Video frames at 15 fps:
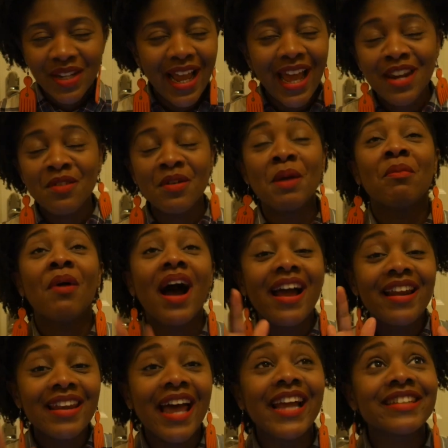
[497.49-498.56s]
Anyway, but
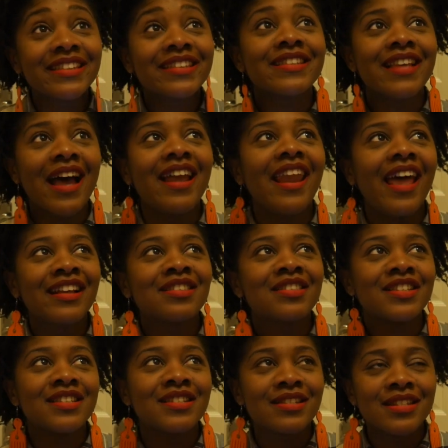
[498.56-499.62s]
I liked
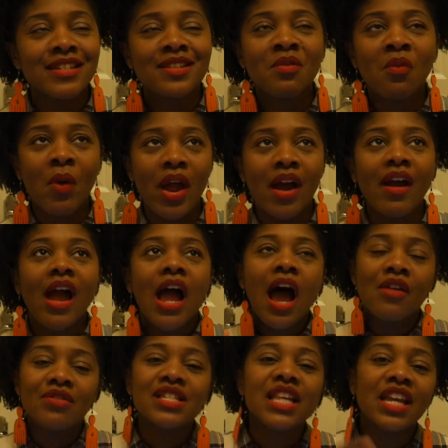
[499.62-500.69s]
the scene where
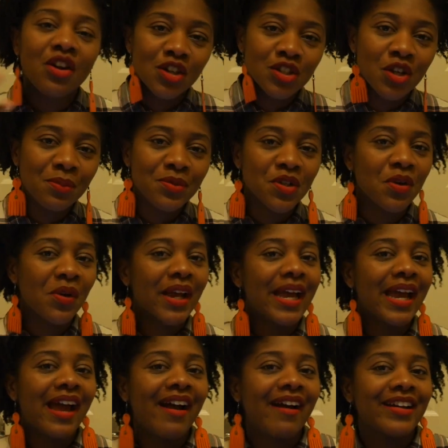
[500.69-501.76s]
Adaeze got up to go and
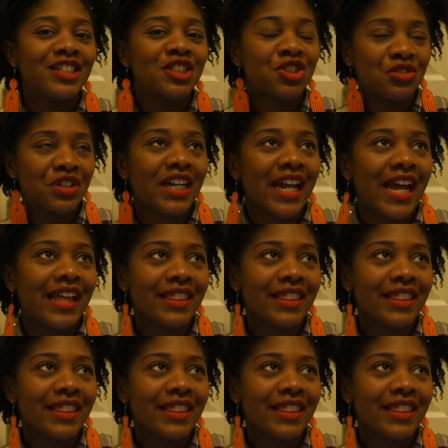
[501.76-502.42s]
get her a drink,